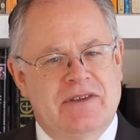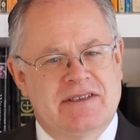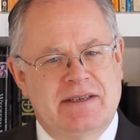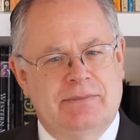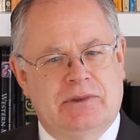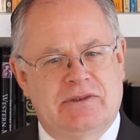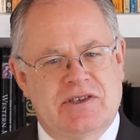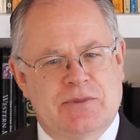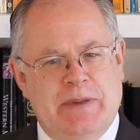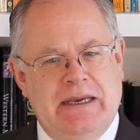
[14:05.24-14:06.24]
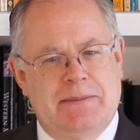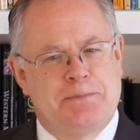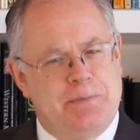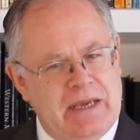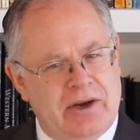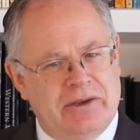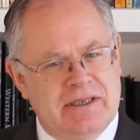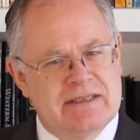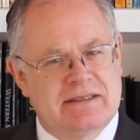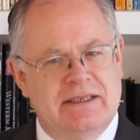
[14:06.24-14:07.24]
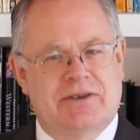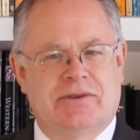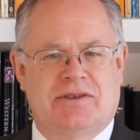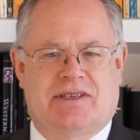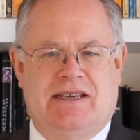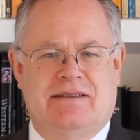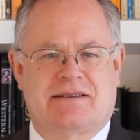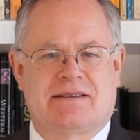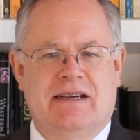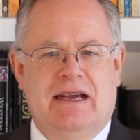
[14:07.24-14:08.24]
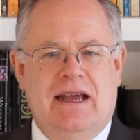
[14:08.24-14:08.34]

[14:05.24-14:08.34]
of the symbol to speak beyond its literal sense,